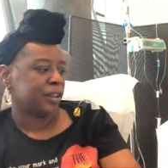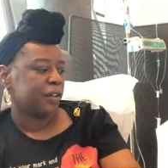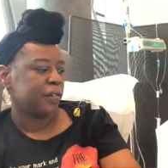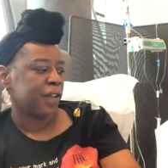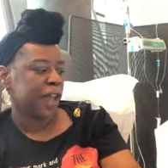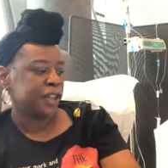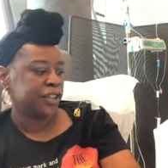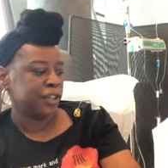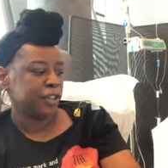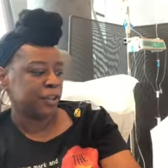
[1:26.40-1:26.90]

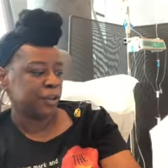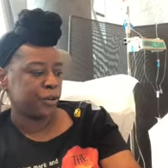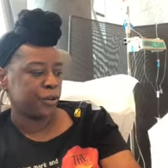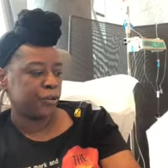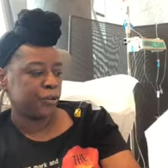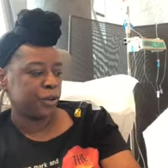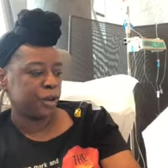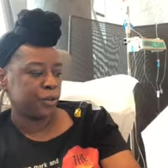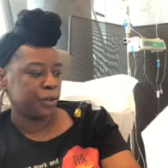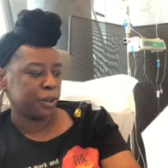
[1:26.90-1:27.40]
Vashi
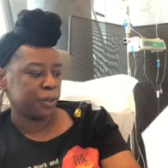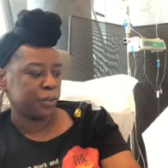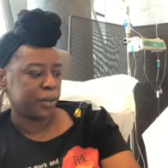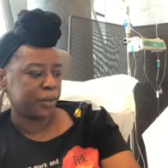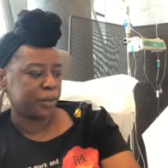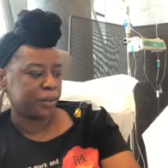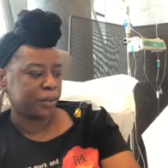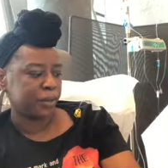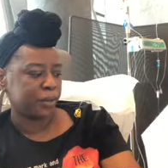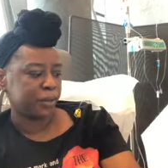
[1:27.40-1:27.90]
thought for a
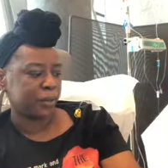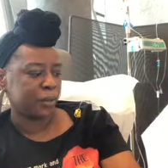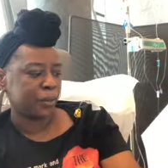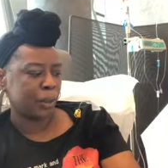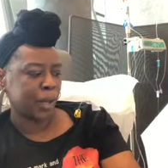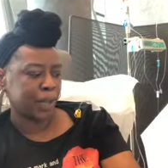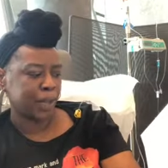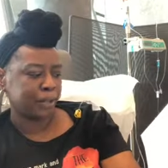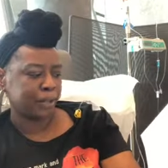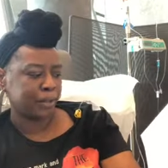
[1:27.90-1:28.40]
moment,
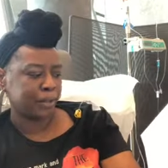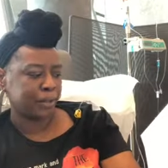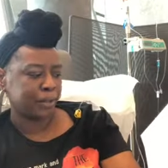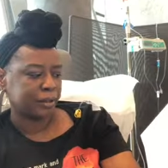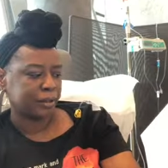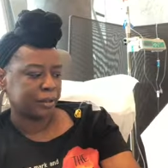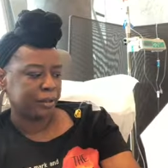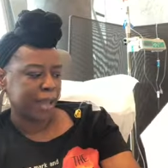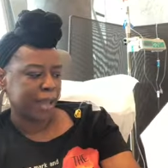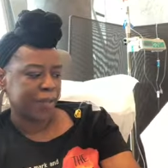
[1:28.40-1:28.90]
well,
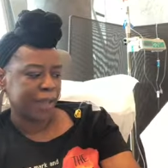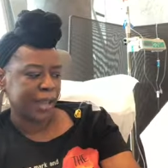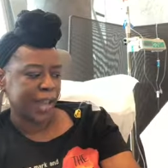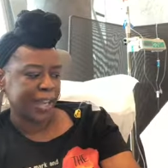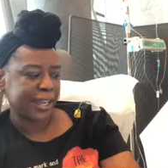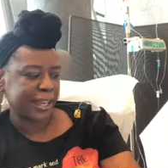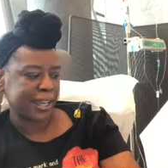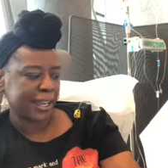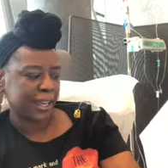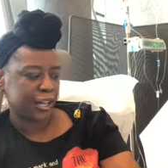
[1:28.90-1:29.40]
maybe
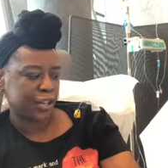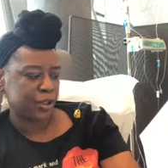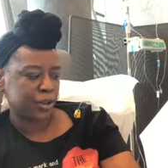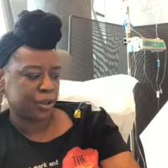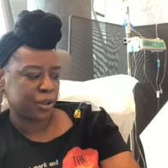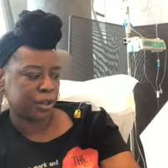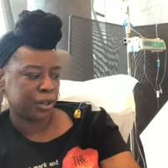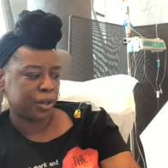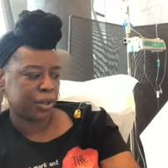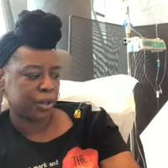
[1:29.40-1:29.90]
I can't
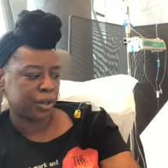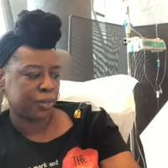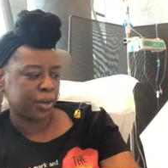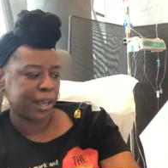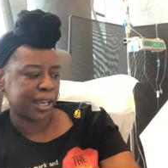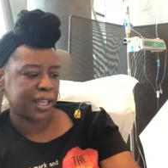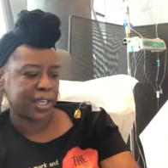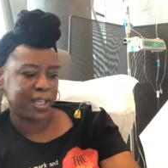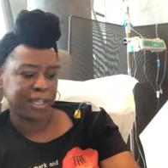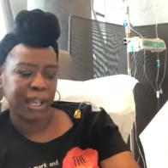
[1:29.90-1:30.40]
draw, but
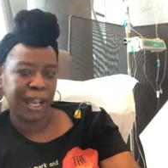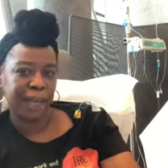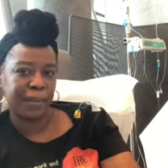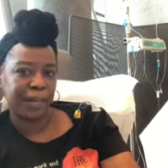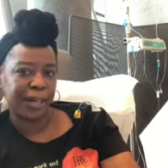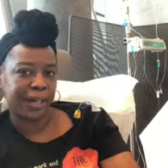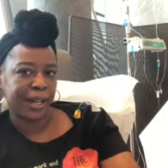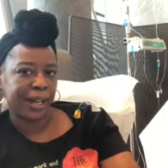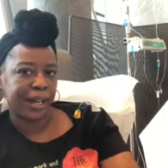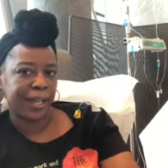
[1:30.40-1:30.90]
I can sign
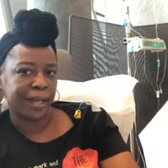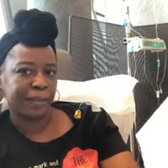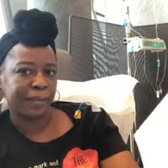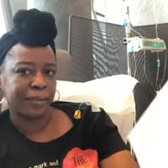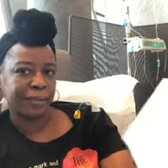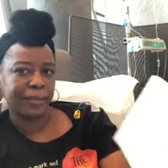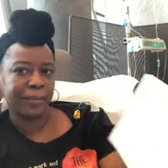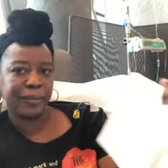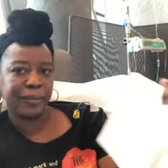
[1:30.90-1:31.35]
my name.